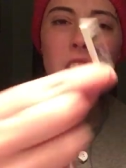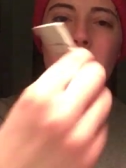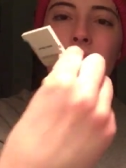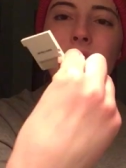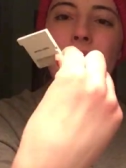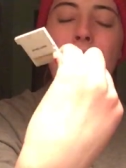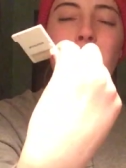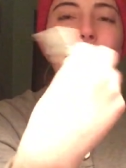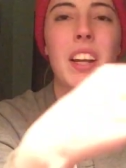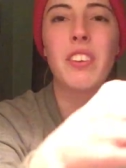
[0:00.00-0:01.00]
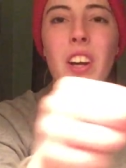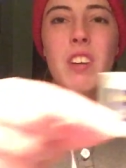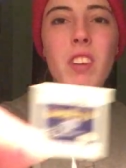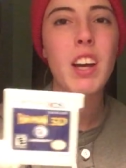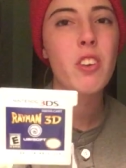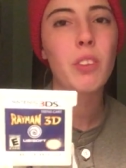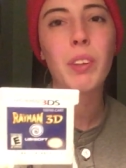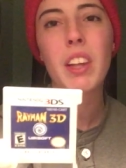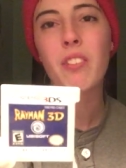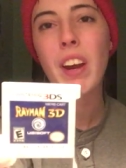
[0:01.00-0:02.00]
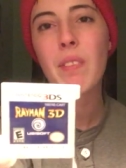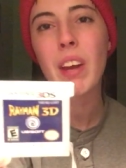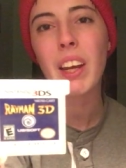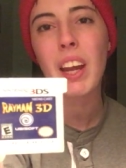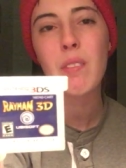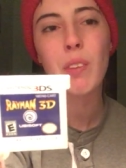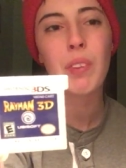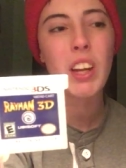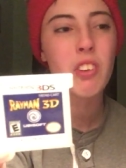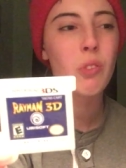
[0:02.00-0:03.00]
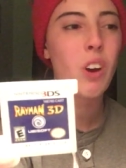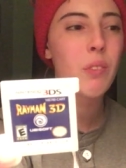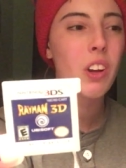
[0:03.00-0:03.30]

Uh, I haven't played a ton of it. I used to play the Rayman games on PS1 when